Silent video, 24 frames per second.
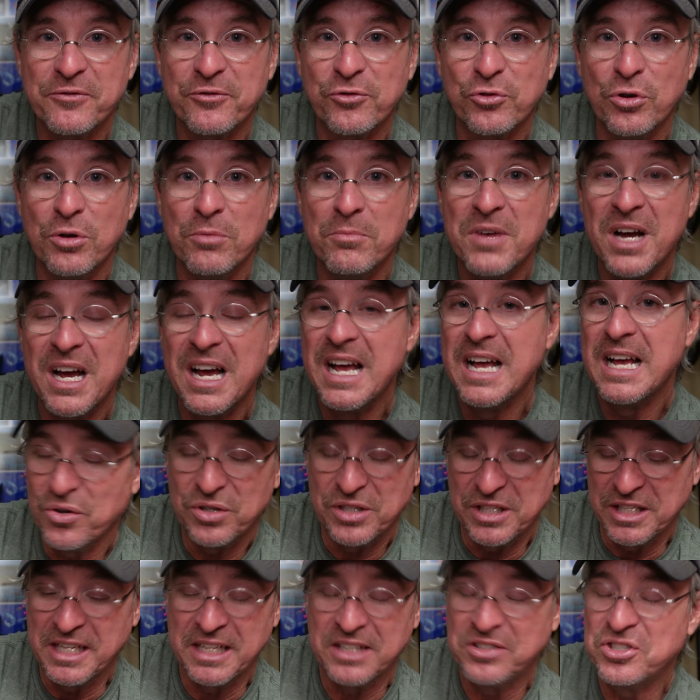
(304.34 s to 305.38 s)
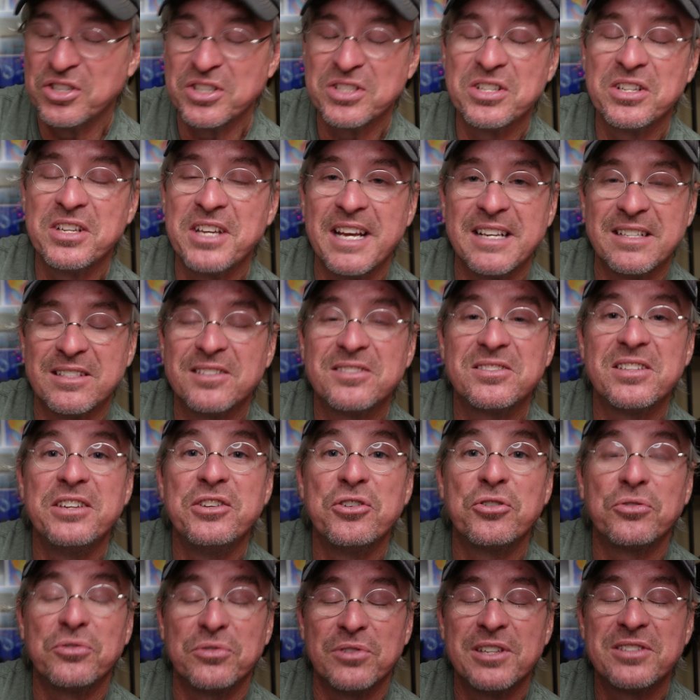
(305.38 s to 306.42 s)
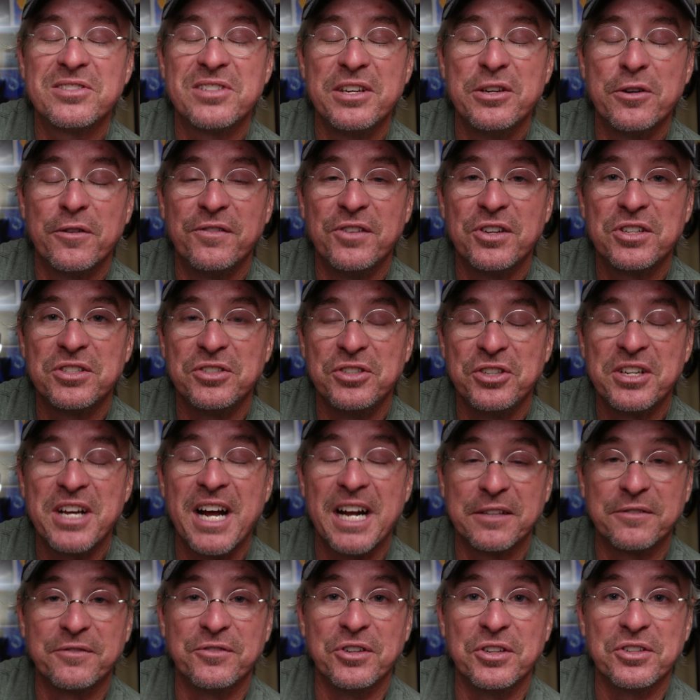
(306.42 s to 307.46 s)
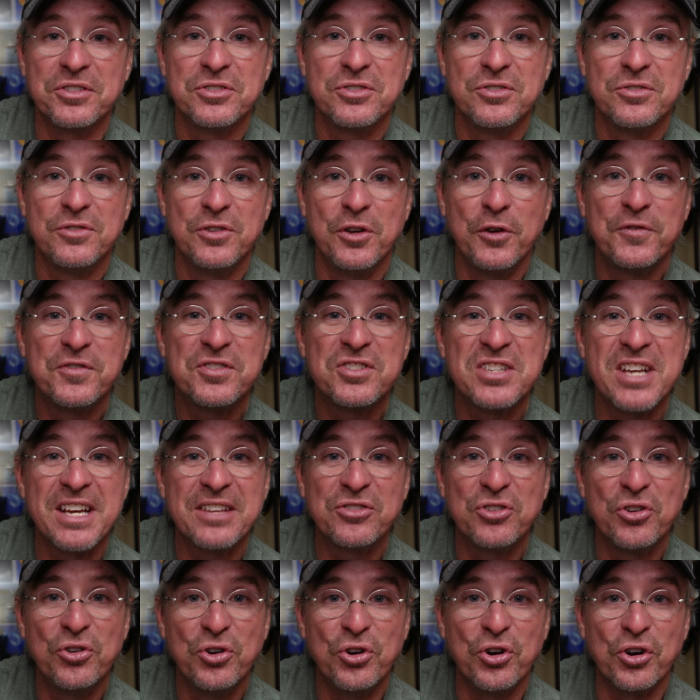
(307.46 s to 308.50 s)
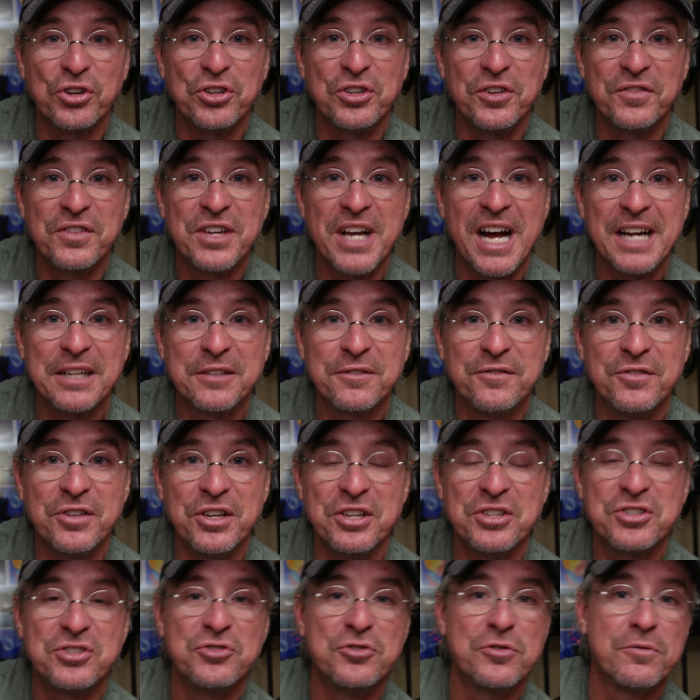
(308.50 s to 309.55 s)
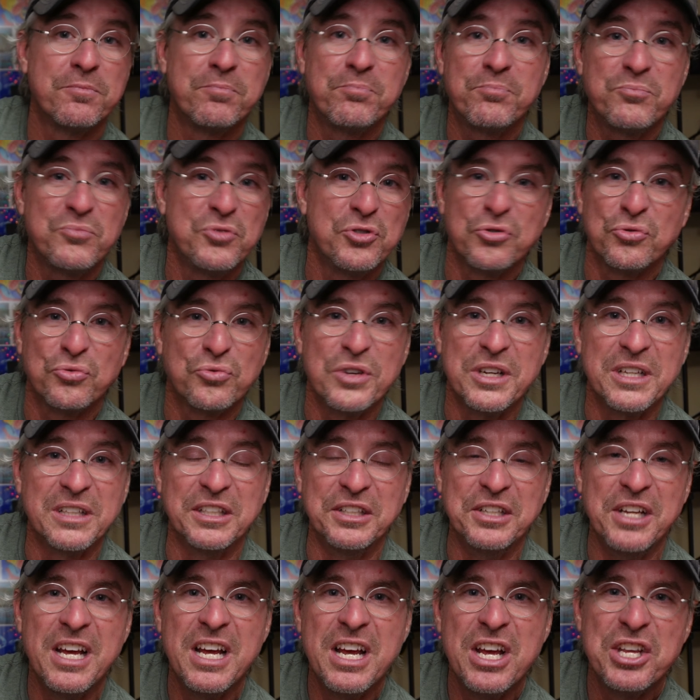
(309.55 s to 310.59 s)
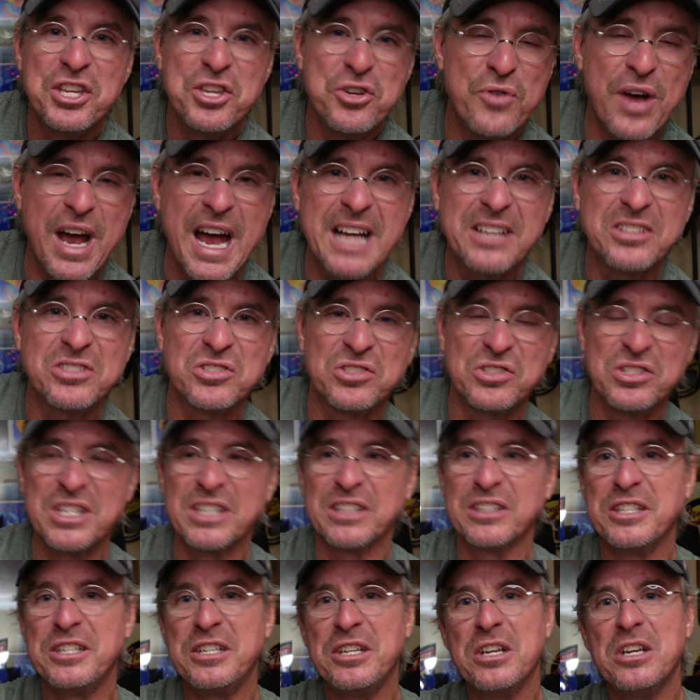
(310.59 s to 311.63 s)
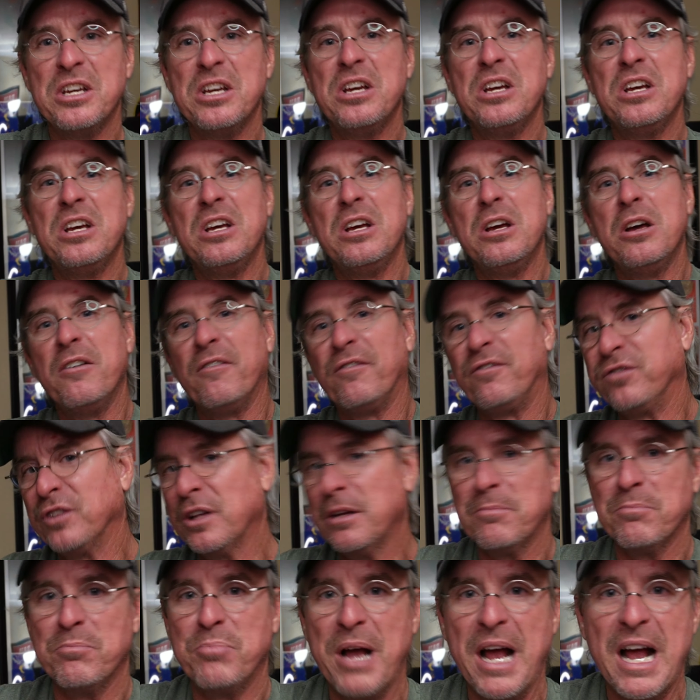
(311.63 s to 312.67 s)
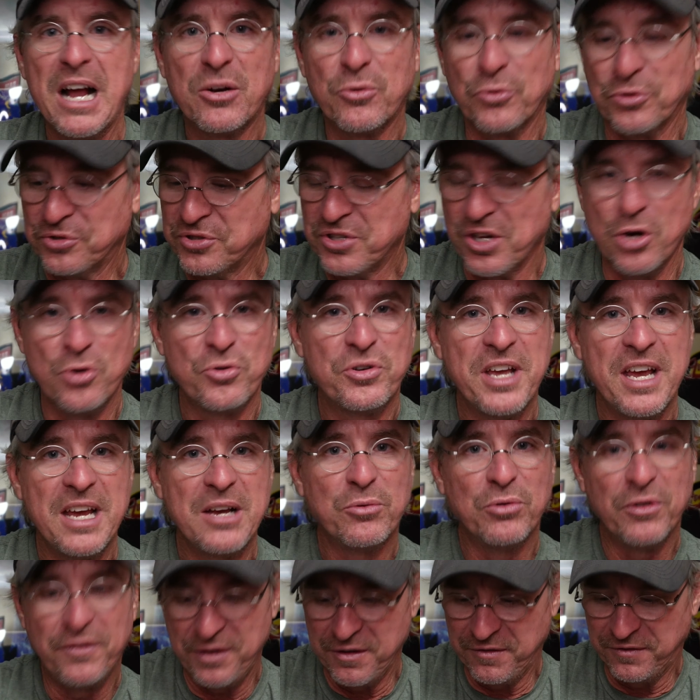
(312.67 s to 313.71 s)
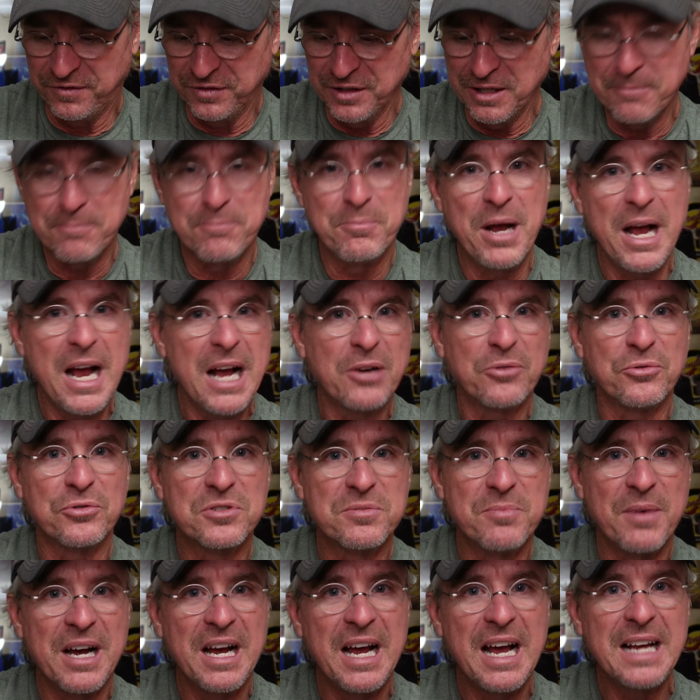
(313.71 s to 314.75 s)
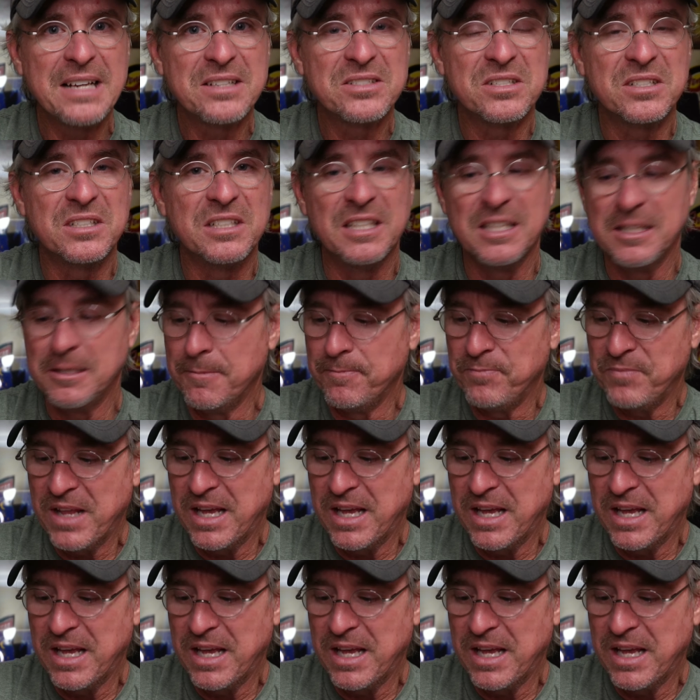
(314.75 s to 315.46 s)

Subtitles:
from, and just in case, let's say you're fishing, you got a fish. You've set the hook, you've got a fish, you're reeling. You accidentally flip backwards. Okay, well if you flip backwards by accident,